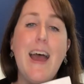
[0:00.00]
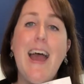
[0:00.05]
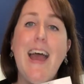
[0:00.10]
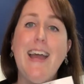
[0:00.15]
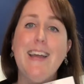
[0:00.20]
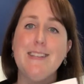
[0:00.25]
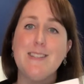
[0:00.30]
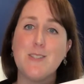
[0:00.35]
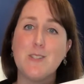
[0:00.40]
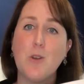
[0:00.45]

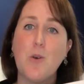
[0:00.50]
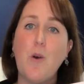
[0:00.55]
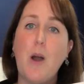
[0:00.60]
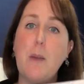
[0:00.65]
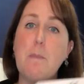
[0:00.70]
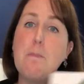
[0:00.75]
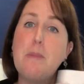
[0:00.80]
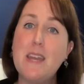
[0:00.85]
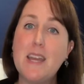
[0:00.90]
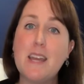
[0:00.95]
And so I
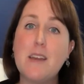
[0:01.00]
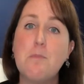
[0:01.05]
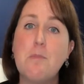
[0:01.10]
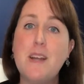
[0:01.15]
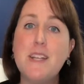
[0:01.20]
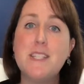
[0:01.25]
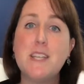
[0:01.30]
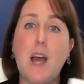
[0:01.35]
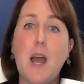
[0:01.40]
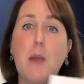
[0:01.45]
pick
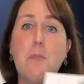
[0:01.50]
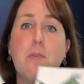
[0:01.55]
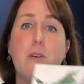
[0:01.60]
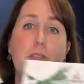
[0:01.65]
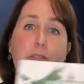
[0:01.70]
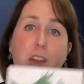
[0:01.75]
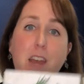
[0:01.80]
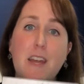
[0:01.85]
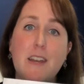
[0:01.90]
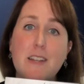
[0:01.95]
my type
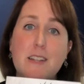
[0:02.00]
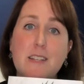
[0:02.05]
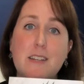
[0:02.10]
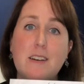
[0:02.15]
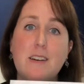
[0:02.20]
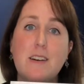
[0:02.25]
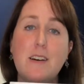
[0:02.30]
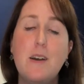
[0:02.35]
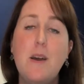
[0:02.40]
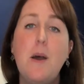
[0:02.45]
of
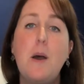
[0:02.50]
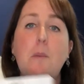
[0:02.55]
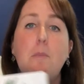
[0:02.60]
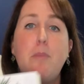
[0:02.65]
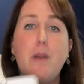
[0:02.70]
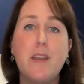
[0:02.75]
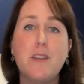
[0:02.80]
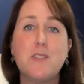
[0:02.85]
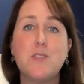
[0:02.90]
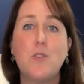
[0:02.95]
editor
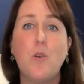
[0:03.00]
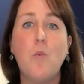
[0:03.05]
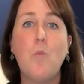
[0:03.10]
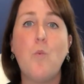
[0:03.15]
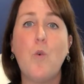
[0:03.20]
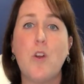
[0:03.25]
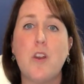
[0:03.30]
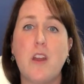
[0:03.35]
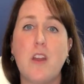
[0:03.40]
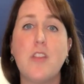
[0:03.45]
based on
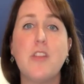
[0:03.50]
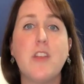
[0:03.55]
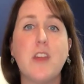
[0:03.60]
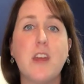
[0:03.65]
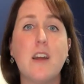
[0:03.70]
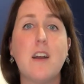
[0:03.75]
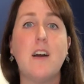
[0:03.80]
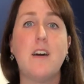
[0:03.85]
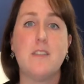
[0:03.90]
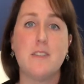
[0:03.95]
what I
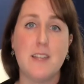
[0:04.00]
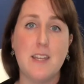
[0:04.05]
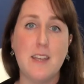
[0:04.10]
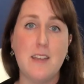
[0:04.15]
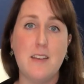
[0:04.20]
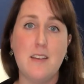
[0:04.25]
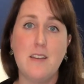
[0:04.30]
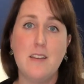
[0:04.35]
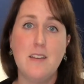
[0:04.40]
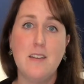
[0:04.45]
think I'll
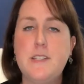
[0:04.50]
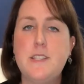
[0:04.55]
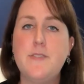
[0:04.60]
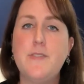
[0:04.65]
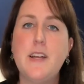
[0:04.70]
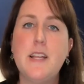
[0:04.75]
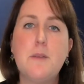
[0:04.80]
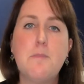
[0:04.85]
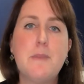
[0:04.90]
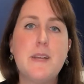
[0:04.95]
need.
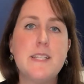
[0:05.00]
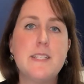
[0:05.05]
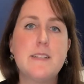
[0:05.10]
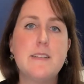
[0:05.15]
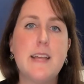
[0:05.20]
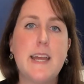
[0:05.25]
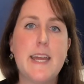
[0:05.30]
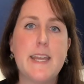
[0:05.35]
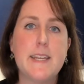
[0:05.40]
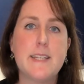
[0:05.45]
Developmental
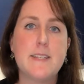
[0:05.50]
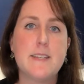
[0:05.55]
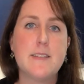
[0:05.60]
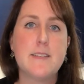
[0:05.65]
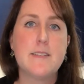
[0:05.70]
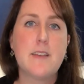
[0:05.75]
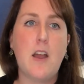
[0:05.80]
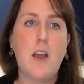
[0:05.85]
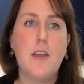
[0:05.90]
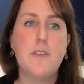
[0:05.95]
editors
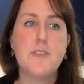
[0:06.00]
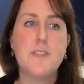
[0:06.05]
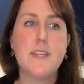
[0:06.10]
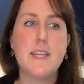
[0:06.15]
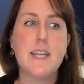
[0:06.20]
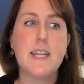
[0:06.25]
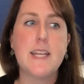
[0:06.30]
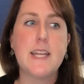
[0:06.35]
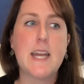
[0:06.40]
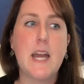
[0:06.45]
I've
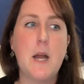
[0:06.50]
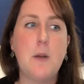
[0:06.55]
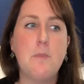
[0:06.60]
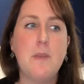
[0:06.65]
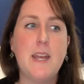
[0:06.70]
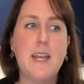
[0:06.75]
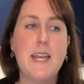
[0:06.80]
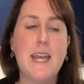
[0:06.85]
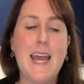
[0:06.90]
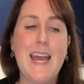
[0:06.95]
seen come
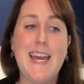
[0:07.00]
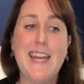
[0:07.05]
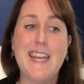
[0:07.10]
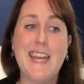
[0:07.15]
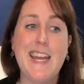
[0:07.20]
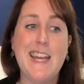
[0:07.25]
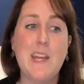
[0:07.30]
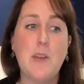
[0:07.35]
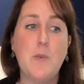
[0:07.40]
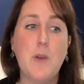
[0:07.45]
in at
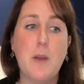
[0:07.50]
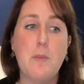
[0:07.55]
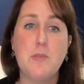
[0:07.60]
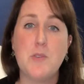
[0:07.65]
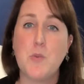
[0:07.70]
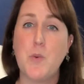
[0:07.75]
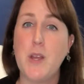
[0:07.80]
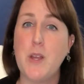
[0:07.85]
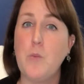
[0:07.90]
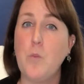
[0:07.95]
anywhere
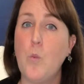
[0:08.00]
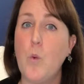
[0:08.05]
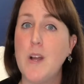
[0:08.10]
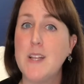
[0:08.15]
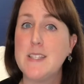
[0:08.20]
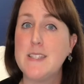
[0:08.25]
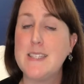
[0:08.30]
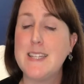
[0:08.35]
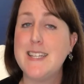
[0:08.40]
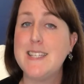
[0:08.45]
between
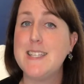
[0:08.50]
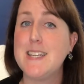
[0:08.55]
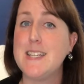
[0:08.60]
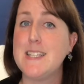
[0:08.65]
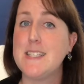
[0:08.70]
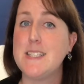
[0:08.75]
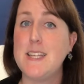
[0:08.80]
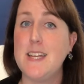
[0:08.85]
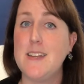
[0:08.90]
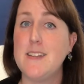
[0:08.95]
1 cent
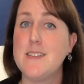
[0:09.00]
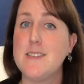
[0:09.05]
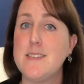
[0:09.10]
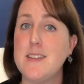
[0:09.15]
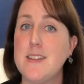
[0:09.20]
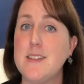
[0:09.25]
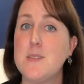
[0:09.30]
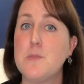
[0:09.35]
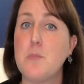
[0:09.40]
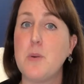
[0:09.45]
and 10
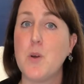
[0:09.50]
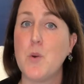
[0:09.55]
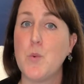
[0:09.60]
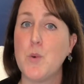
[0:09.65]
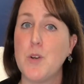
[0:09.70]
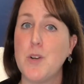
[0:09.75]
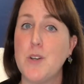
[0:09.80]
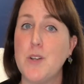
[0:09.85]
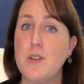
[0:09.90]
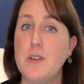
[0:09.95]
cents per
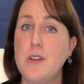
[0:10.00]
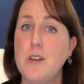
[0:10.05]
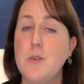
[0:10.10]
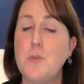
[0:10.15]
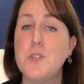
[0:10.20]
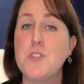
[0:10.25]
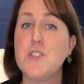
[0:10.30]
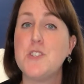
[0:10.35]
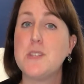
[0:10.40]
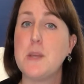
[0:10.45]
word,
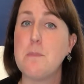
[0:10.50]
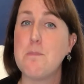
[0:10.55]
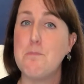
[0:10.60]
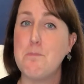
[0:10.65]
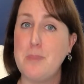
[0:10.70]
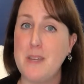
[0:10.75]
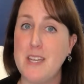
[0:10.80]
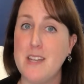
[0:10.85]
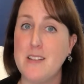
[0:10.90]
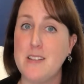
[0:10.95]
which is a
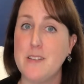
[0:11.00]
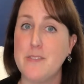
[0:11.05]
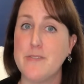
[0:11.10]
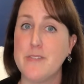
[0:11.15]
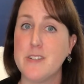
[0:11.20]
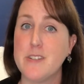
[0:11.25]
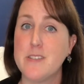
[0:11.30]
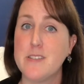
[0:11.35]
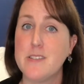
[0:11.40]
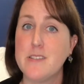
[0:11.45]
big
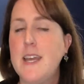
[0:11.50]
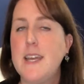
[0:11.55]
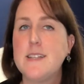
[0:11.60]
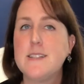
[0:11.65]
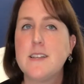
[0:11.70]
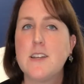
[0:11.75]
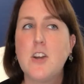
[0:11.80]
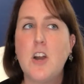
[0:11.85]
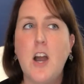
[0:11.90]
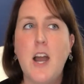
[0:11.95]
difference. It's
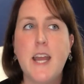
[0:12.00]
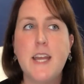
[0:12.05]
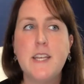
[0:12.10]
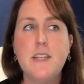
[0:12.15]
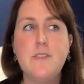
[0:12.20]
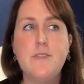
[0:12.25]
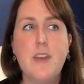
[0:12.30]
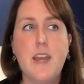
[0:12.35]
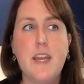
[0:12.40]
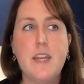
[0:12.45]
a kind
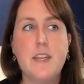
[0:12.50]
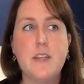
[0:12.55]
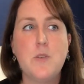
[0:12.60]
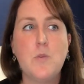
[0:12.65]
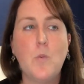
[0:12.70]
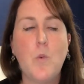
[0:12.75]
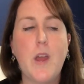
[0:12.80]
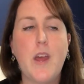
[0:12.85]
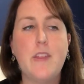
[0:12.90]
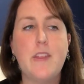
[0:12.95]
of edit
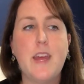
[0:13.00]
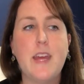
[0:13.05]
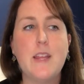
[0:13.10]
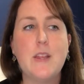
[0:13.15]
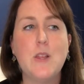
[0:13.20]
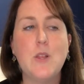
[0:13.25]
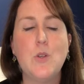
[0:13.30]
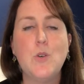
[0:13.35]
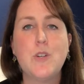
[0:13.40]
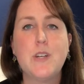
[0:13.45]
where they
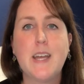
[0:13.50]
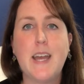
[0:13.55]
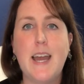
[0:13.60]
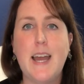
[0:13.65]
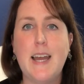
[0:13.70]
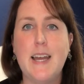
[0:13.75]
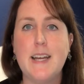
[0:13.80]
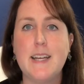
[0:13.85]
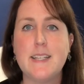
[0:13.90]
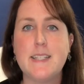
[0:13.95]
look
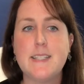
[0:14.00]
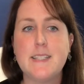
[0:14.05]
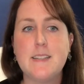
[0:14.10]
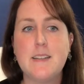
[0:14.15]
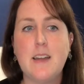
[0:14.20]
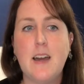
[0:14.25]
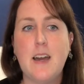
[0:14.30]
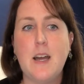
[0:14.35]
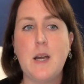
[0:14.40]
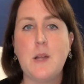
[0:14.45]
at
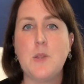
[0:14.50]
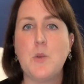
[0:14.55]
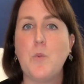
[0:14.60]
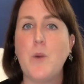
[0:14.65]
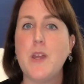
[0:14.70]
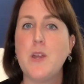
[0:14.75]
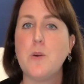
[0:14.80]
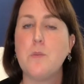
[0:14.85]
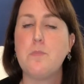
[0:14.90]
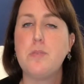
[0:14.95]
the
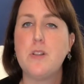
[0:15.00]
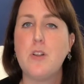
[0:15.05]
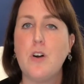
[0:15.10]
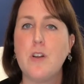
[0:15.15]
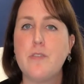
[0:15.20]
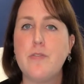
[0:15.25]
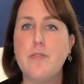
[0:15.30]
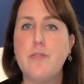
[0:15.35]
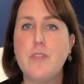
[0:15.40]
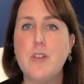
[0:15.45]
way your
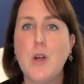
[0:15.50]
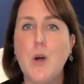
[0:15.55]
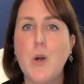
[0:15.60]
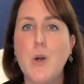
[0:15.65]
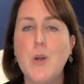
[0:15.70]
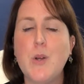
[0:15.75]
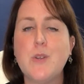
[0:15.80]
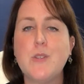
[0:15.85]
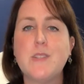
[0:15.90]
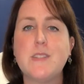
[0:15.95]
plot
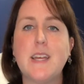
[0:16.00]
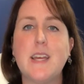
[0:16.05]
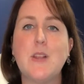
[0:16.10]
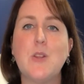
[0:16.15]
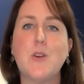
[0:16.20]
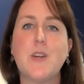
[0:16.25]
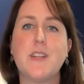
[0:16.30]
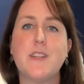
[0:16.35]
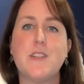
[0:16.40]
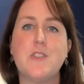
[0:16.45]
flows, they
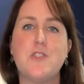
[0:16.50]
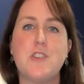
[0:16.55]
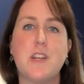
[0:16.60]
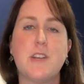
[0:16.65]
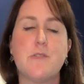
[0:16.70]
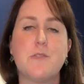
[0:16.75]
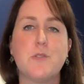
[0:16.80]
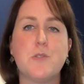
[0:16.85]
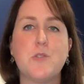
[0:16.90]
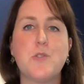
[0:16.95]
look at the
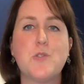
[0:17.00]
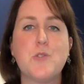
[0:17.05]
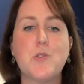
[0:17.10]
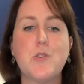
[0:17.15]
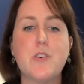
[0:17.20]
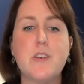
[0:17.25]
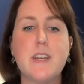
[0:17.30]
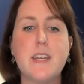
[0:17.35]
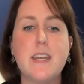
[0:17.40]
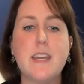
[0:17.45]
general
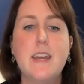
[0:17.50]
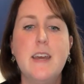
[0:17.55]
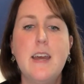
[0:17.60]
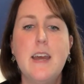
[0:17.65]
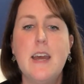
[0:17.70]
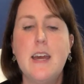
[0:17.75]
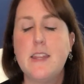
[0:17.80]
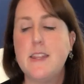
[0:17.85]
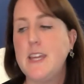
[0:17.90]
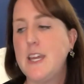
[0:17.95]
story,
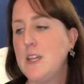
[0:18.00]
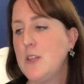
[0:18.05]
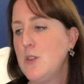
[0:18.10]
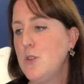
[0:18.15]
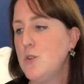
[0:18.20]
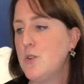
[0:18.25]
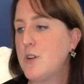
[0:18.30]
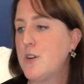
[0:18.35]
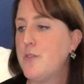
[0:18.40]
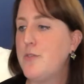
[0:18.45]
they
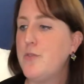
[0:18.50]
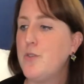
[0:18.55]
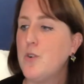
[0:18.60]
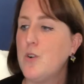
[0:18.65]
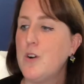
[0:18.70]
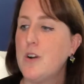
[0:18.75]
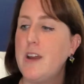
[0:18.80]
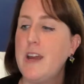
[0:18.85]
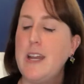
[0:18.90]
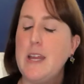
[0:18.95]
look
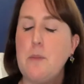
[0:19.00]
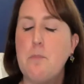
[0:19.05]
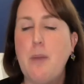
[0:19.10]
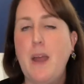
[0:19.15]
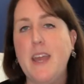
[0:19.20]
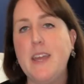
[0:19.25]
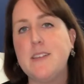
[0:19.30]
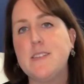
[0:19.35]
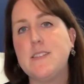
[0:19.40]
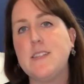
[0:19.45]
for any
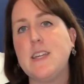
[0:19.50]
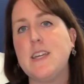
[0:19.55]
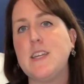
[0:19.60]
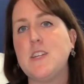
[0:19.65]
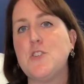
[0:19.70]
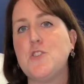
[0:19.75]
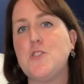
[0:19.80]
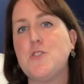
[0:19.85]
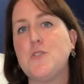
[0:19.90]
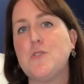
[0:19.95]
pacing
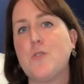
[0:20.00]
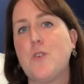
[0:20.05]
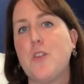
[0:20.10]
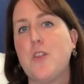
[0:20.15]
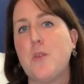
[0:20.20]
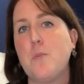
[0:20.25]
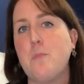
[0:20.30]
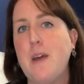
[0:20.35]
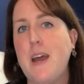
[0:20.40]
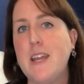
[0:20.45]
issues or
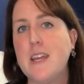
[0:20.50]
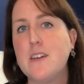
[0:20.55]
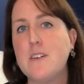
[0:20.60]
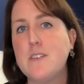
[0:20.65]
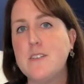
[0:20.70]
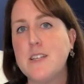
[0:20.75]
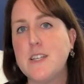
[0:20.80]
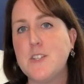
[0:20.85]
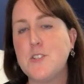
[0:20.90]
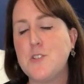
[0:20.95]

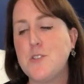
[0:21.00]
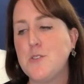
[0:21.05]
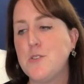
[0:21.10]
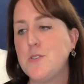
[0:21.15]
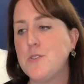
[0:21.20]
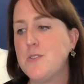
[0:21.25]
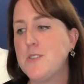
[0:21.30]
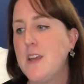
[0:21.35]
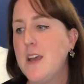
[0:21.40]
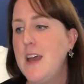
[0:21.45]
thematical
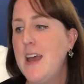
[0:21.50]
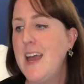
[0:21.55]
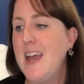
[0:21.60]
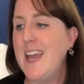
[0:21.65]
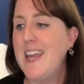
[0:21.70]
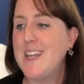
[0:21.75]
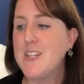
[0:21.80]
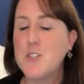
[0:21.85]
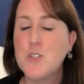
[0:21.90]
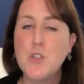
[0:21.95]
issues.
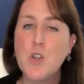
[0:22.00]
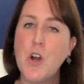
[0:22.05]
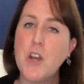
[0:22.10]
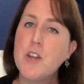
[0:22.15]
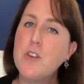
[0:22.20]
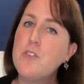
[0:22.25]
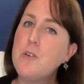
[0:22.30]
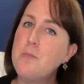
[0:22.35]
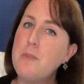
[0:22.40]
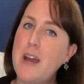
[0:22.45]
It's not a
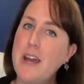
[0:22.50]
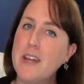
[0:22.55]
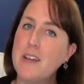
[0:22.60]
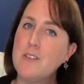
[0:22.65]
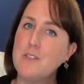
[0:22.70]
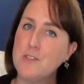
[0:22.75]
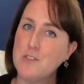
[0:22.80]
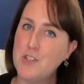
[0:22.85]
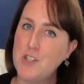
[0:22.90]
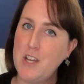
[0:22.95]

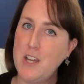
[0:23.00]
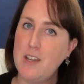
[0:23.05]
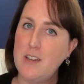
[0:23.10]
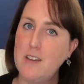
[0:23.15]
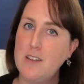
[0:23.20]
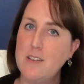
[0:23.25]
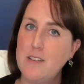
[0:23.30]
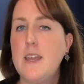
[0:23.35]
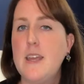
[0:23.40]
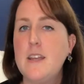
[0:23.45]
grammatical
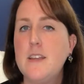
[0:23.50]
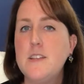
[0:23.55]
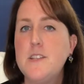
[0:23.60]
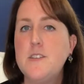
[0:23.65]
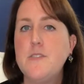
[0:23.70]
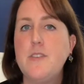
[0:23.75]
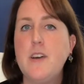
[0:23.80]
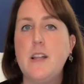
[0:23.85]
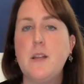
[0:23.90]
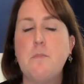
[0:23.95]
check. In a
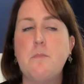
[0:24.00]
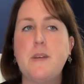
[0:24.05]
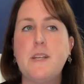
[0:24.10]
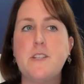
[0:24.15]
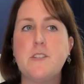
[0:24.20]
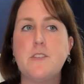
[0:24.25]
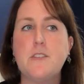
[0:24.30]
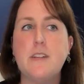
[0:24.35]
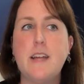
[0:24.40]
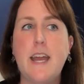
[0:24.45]

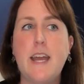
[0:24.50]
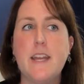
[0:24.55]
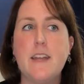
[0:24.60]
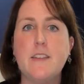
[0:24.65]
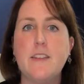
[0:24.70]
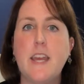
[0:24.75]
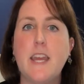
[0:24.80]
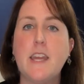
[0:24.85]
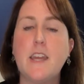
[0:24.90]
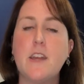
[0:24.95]
developmental edit,
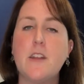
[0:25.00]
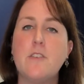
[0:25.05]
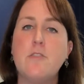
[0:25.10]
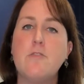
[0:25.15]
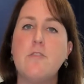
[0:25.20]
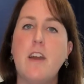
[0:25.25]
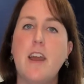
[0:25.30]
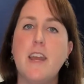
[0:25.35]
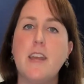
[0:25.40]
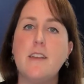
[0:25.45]
they can
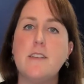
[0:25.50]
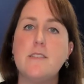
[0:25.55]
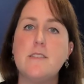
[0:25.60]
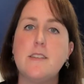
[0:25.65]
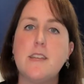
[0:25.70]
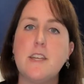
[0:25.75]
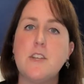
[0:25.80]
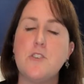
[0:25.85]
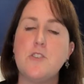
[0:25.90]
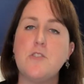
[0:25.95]
raise
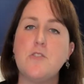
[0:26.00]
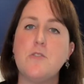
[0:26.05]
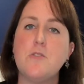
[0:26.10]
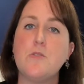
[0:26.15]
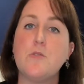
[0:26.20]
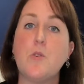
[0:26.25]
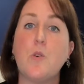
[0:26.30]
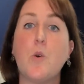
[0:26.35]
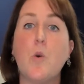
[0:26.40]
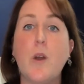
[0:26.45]
issues
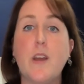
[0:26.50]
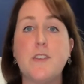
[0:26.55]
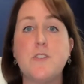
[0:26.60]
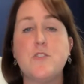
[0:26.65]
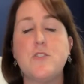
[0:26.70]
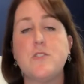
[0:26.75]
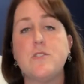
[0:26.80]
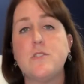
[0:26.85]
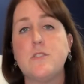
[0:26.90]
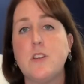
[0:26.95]
or
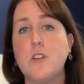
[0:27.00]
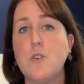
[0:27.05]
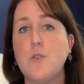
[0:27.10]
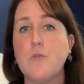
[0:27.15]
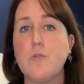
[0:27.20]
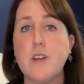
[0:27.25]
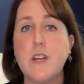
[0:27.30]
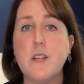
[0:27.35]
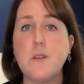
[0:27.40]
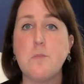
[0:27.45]
questions that your
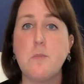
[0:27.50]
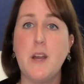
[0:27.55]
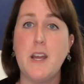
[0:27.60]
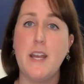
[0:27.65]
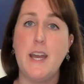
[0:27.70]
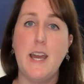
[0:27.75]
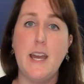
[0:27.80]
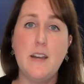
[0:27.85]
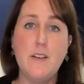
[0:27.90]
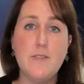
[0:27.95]
reader might
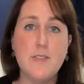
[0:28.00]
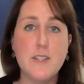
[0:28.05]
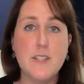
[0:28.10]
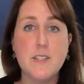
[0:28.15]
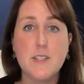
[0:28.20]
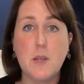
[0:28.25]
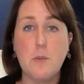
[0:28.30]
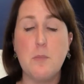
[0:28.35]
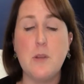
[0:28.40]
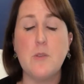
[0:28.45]
have, and this
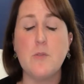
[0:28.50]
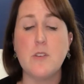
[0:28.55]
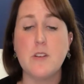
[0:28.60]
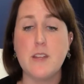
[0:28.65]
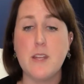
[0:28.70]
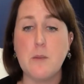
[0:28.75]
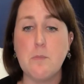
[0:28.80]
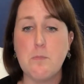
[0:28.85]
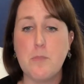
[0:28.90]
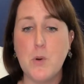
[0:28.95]
can be
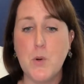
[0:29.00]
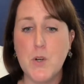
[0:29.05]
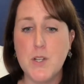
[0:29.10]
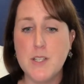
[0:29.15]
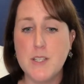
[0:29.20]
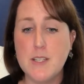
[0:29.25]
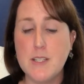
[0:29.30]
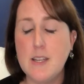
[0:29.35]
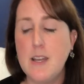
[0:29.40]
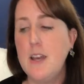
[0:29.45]
really
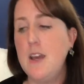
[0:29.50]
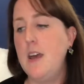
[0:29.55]
important.